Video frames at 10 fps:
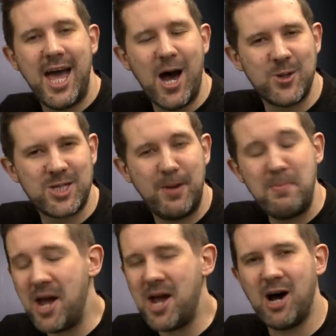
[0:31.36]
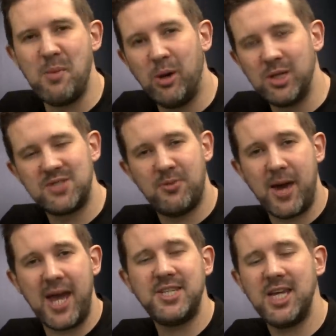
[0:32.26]
Now, to prepare our models for
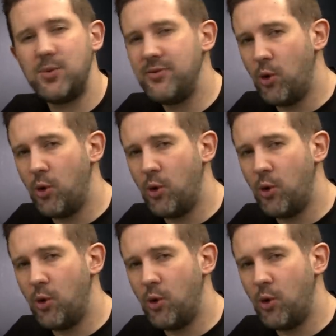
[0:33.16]
painting, we've